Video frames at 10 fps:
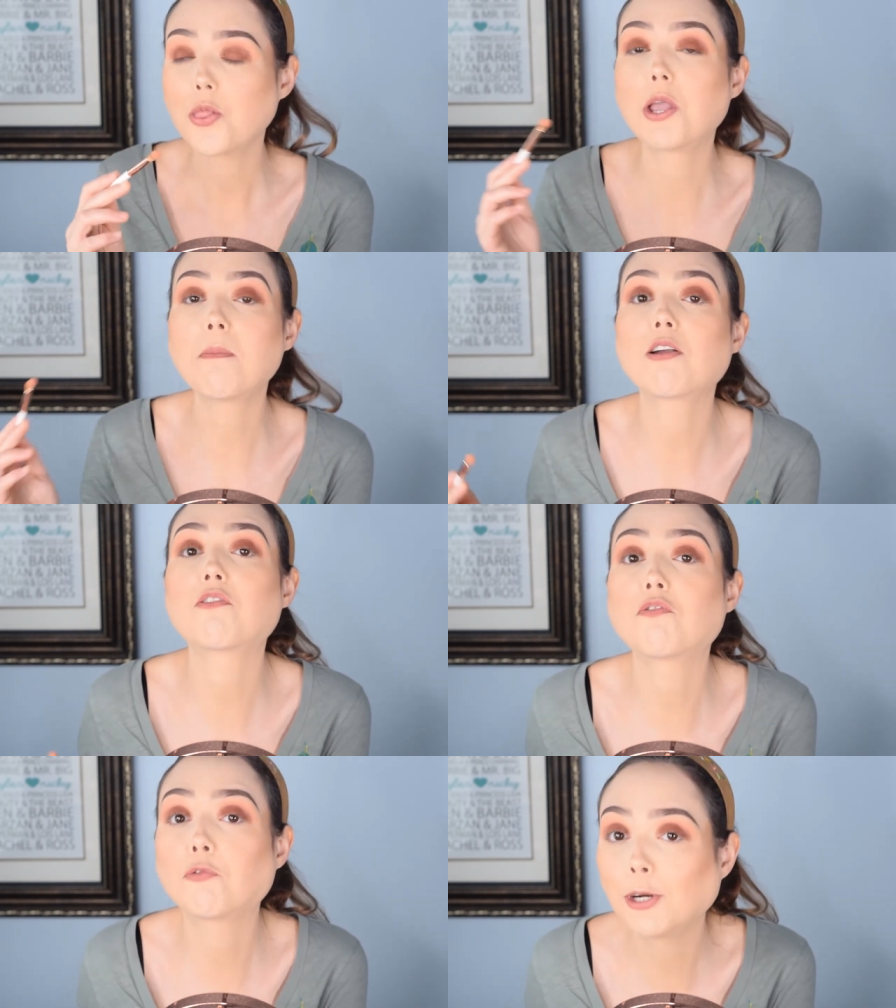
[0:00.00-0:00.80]
the amount
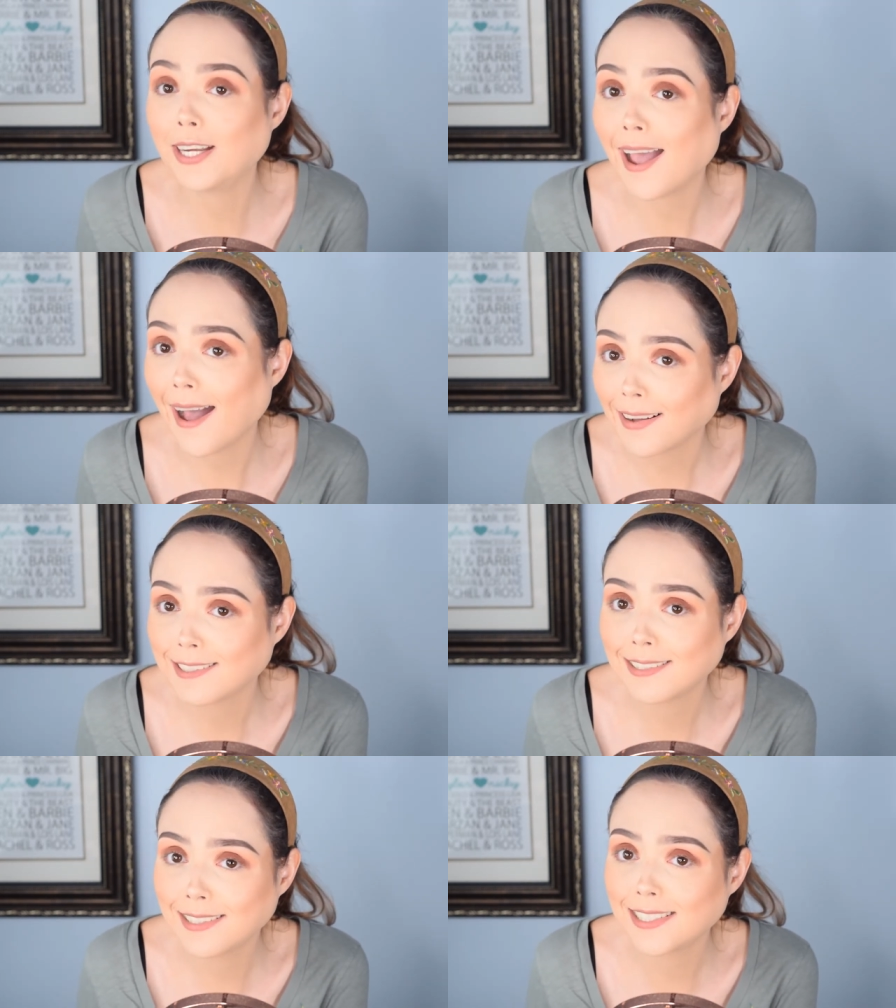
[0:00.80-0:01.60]
of freak
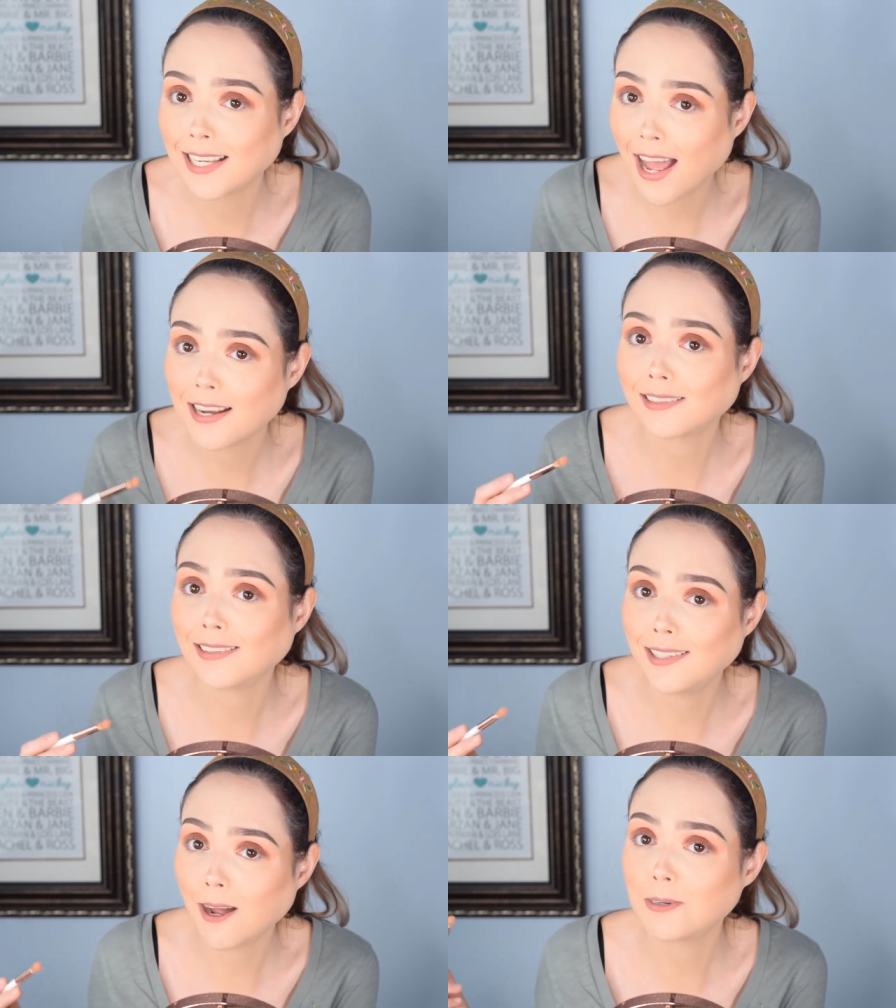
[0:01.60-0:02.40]
accidents that had to
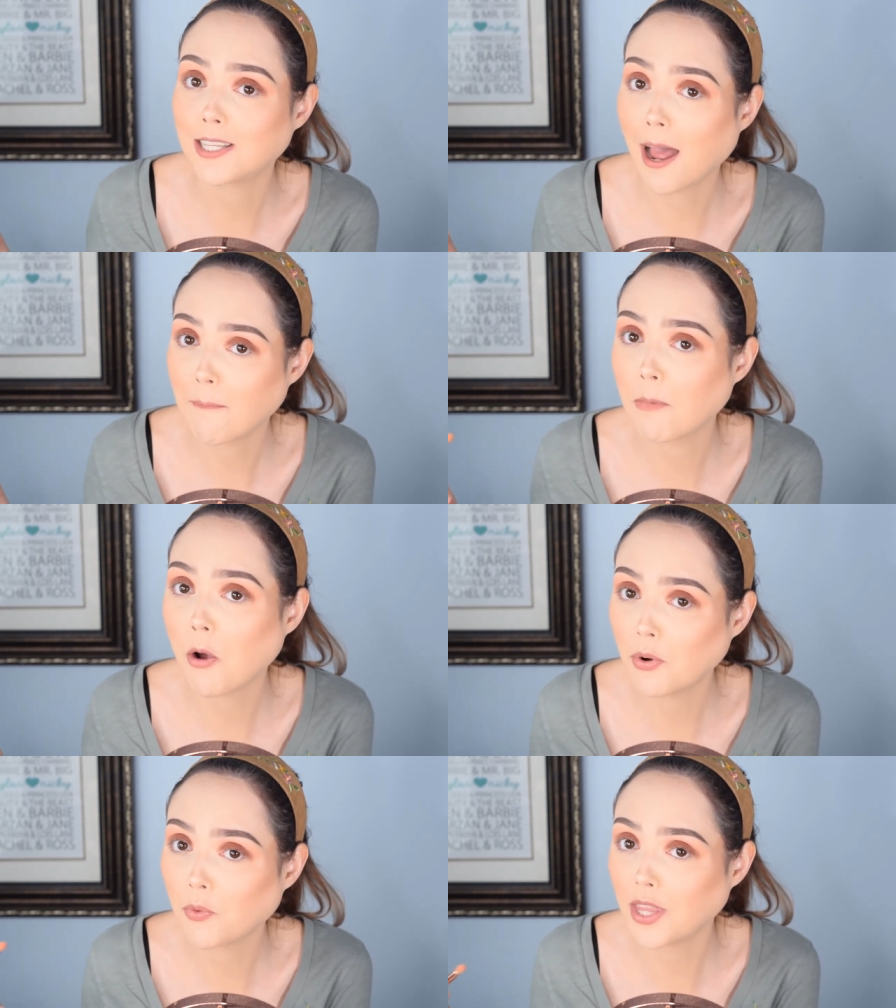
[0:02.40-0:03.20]
lead up to that
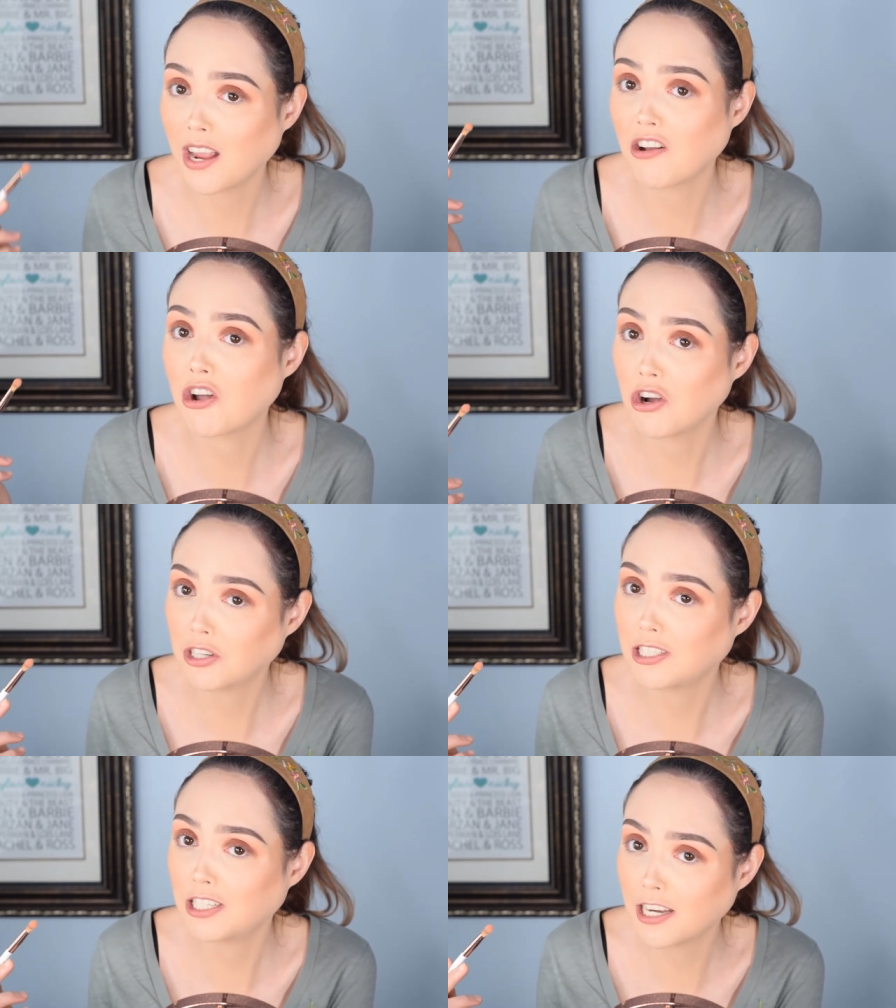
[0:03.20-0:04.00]
moment where they
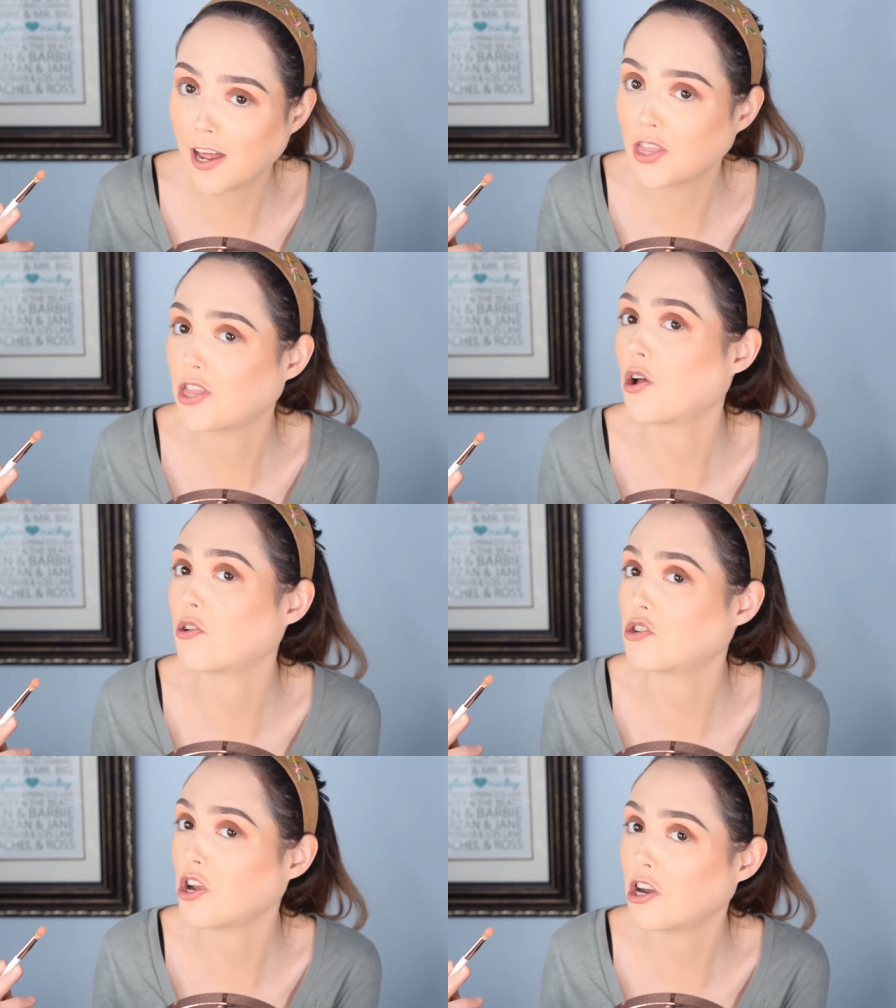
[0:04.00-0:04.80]
cooked to death in the
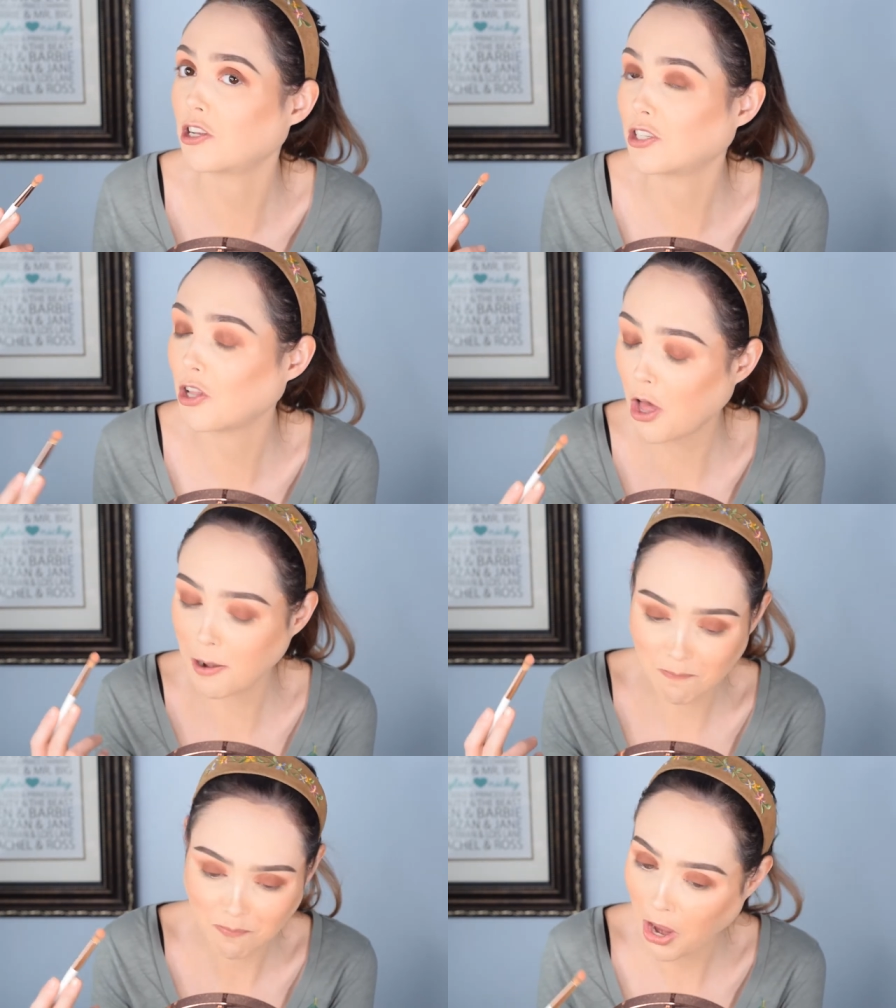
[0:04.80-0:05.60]
tanning salon,